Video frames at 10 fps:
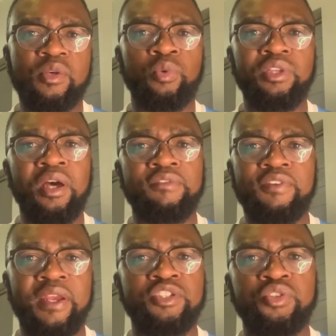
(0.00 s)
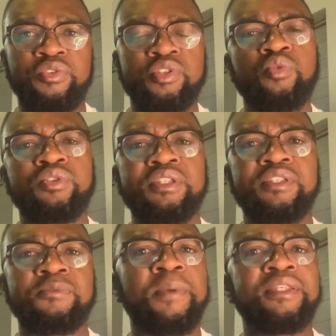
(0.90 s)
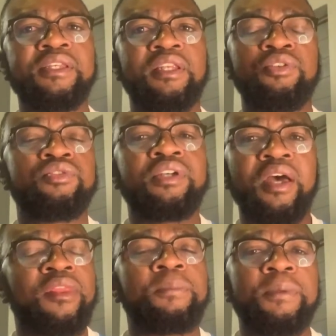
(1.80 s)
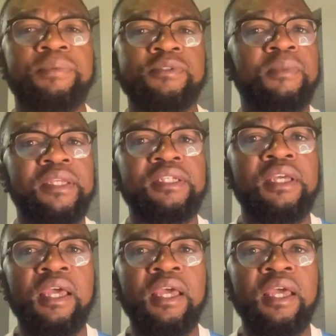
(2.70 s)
without financial resources is basically using other people's money.